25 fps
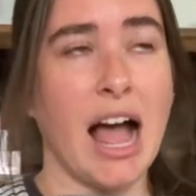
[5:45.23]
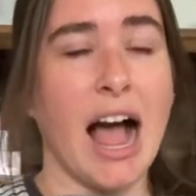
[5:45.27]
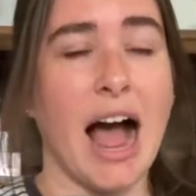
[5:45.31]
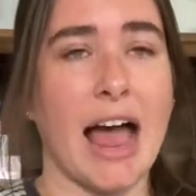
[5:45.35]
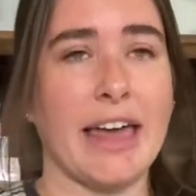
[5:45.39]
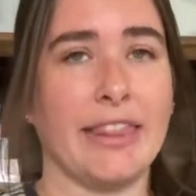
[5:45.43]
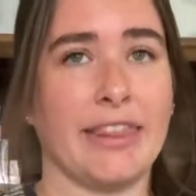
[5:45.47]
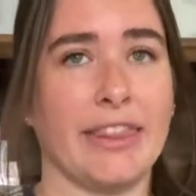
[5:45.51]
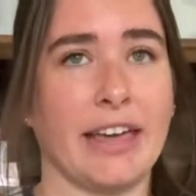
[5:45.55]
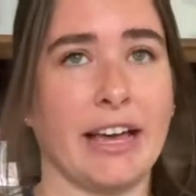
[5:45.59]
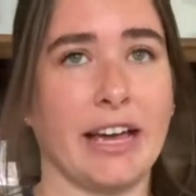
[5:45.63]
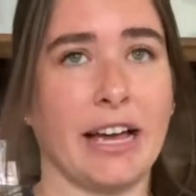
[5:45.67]

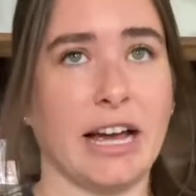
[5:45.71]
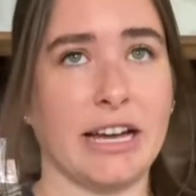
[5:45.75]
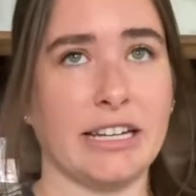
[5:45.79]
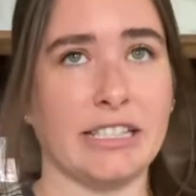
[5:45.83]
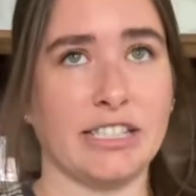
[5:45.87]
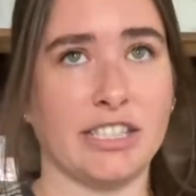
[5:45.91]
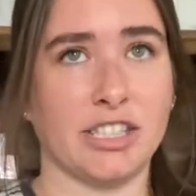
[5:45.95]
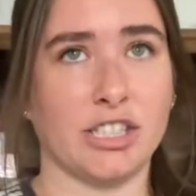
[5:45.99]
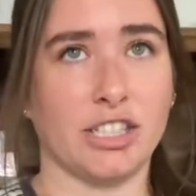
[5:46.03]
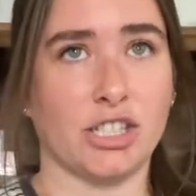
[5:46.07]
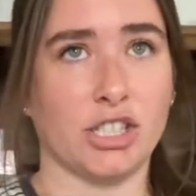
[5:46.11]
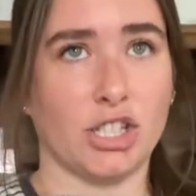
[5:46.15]
I think I
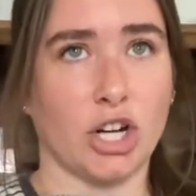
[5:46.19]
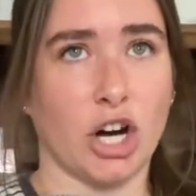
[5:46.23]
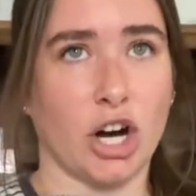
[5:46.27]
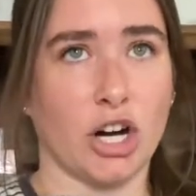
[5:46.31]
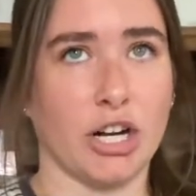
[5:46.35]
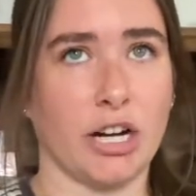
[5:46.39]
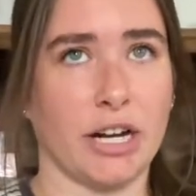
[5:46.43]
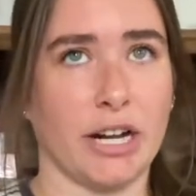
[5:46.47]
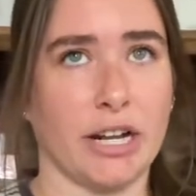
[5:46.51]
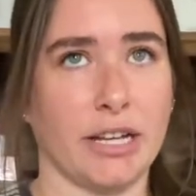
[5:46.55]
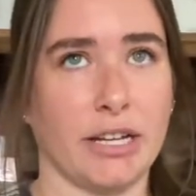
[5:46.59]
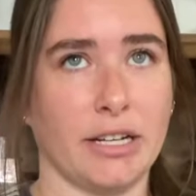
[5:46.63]

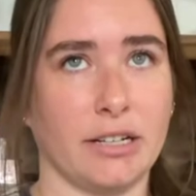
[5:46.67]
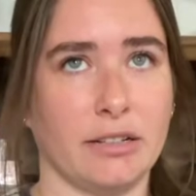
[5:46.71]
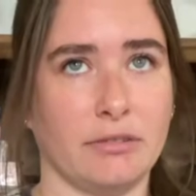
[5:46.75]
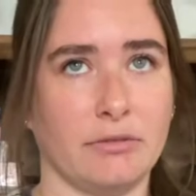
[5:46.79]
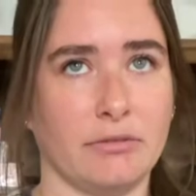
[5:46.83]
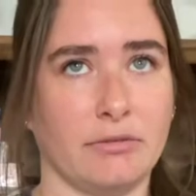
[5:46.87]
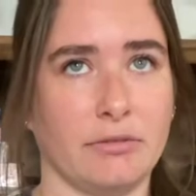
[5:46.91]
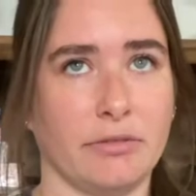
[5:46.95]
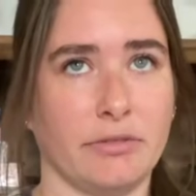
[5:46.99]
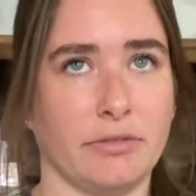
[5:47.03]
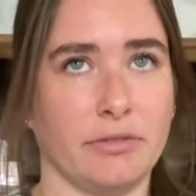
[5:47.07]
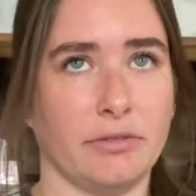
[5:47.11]
started it
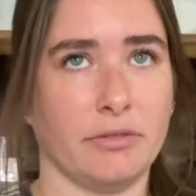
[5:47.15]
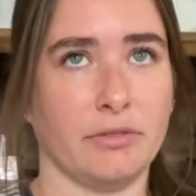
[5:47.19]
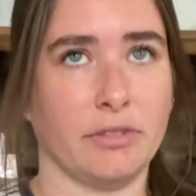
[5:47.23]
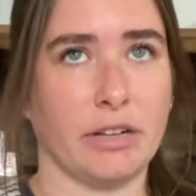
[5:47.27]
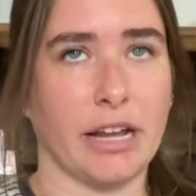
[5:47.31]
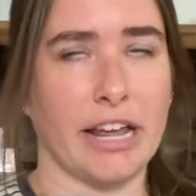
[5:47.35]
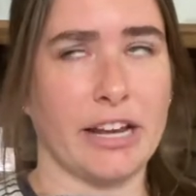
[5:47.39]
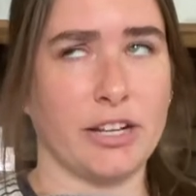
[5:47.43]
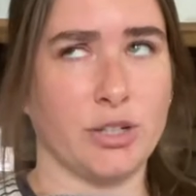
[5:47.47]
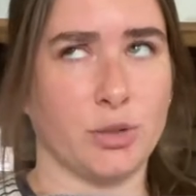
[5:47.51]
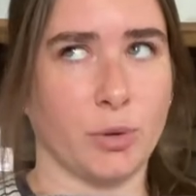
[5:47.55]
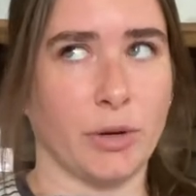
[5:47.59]

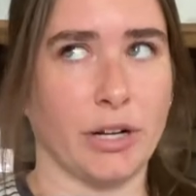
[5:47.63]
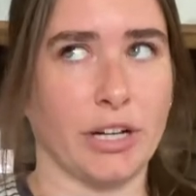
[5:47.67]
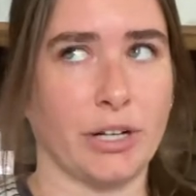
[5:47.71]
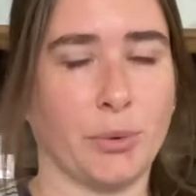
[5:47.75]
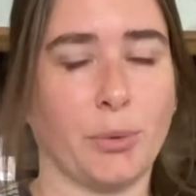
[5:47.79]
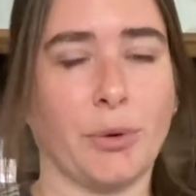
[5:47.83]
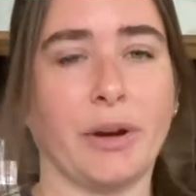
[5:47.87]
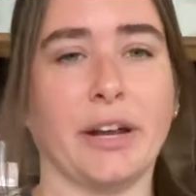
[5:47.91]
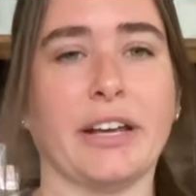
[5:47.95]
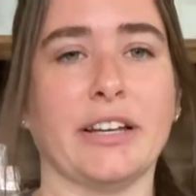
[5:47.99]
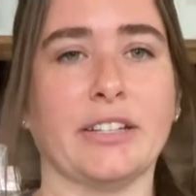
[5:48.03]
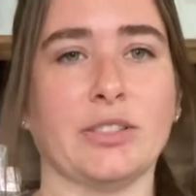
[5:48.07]
in
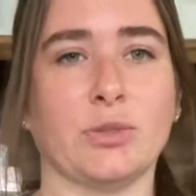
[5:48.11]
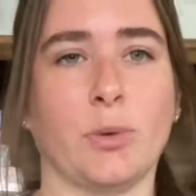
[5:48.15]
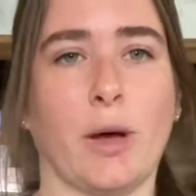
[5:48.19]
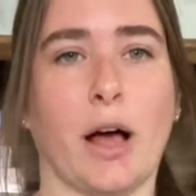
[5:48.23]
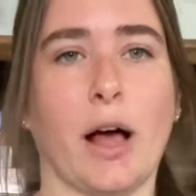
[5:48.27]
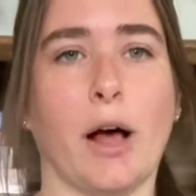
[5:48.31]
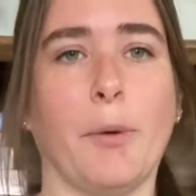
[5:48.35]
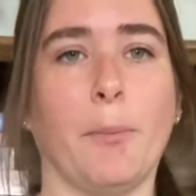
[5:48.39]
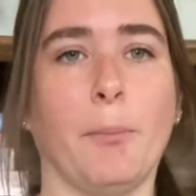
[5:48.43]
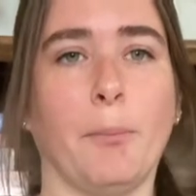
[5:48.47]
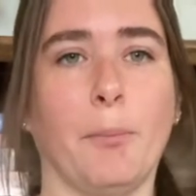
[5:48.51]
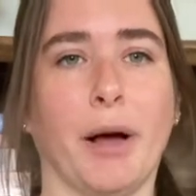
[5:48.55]
2020 as
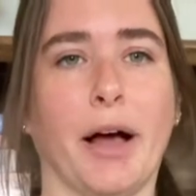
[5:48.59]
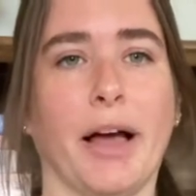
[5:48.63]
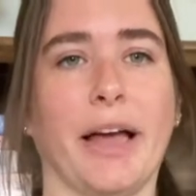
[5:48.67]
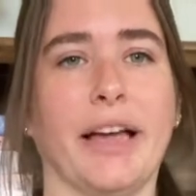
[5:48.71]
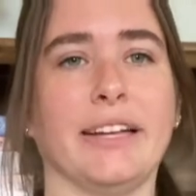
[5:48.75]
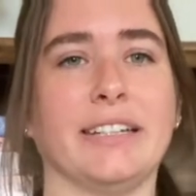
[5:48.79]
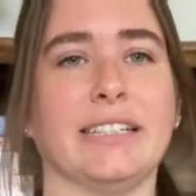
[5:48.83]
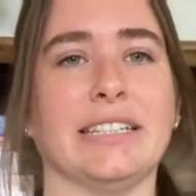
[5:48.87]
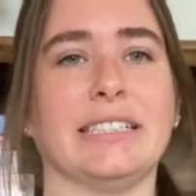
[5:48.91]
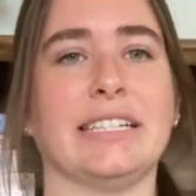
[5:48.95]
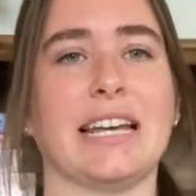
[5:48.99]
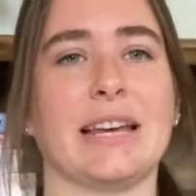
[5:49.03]
well, but
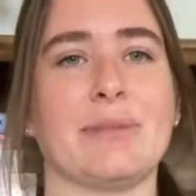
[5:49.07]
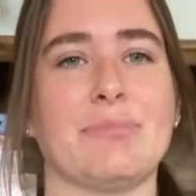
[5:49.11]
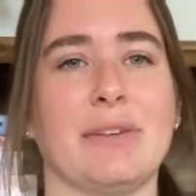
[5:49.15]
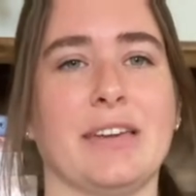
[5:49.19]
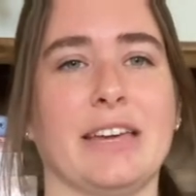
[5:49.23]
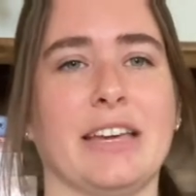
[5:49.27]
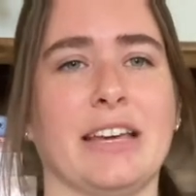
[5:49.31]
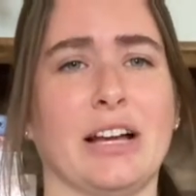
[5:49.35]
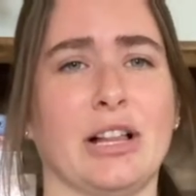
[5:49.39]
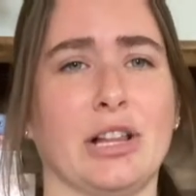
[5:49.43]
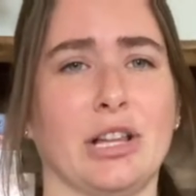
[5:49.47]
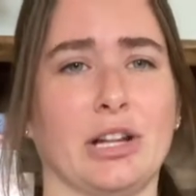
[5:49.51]
it did take
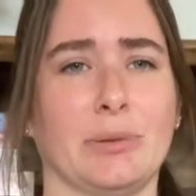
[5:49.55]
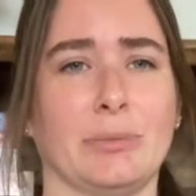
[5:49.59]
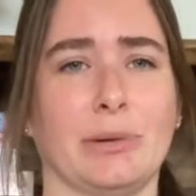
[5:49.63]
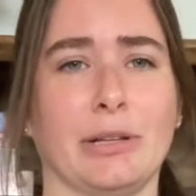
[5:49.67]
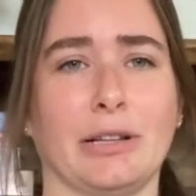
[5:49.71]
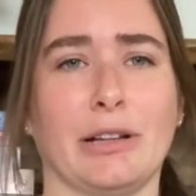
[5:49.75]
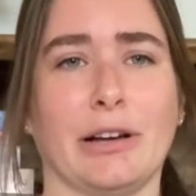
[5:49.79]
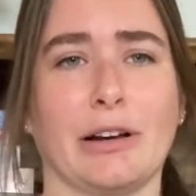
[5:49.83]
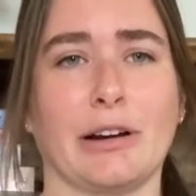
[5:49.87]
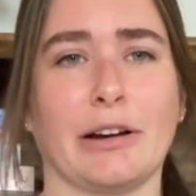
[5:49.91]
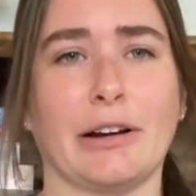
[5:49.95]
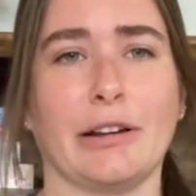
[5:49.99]
me a little bit
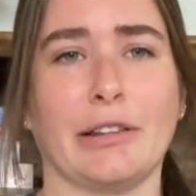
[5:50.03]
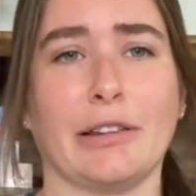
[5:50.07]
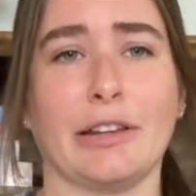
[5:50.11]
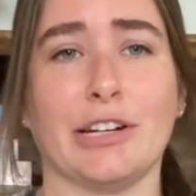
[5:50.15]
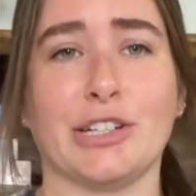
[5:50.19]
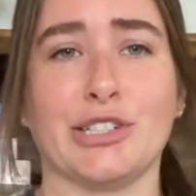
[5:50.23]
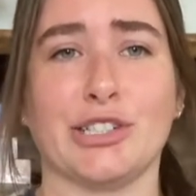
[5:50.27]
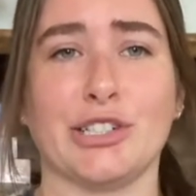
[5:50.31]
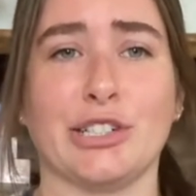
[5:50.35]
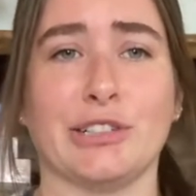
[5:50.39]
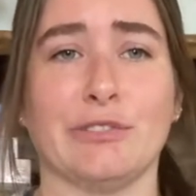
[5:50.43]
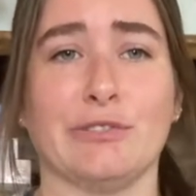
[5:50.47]
longer than
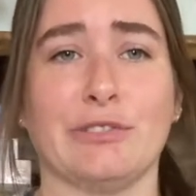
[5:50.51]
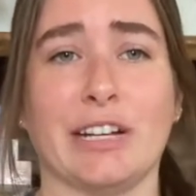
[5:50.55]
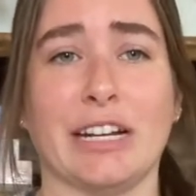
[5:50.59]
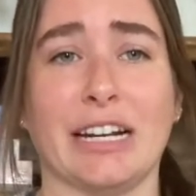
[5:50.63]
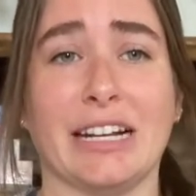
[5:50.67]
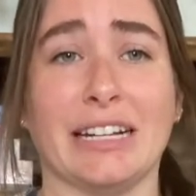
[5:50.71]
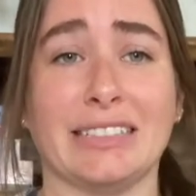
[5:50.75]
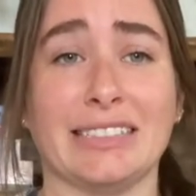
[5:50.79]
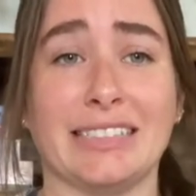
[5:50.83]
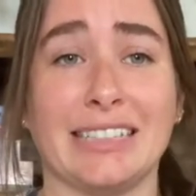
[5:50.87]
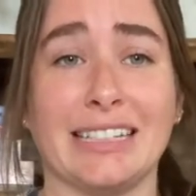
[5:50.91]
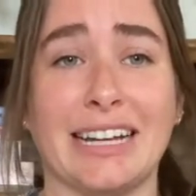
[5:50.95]
it should have
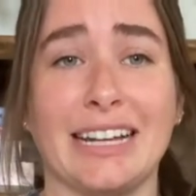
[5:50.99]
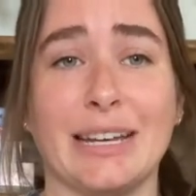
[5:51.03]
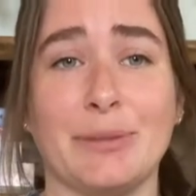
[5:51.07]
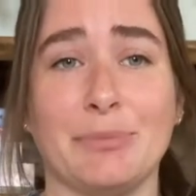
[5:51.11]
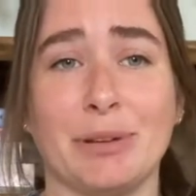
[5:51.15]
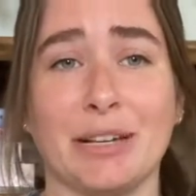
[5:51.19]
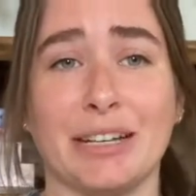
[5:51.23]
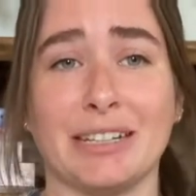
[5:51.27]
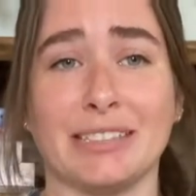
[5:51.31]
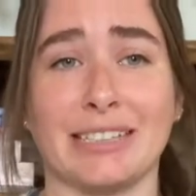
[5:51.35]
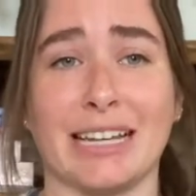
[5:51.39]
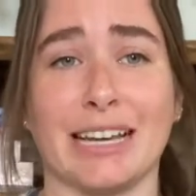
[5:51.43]
to knit
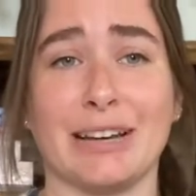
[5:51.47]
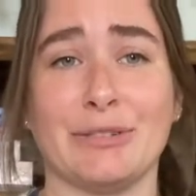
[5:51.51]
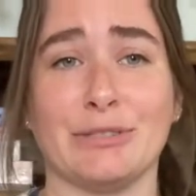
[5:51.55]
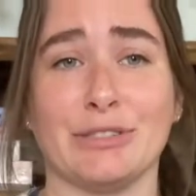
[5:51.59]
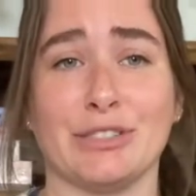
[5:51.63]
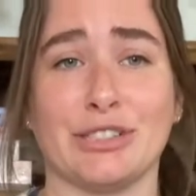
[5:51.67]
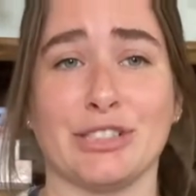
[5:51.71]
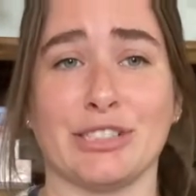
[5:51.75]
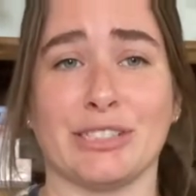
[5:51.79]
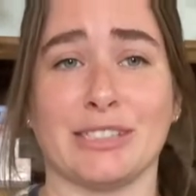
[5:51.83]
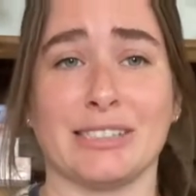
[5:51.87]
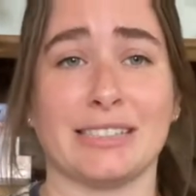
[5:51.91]
because I
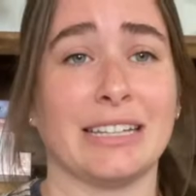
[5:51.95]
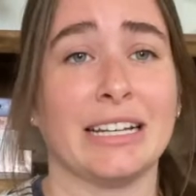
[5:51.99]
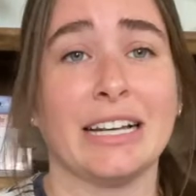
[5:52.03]
was just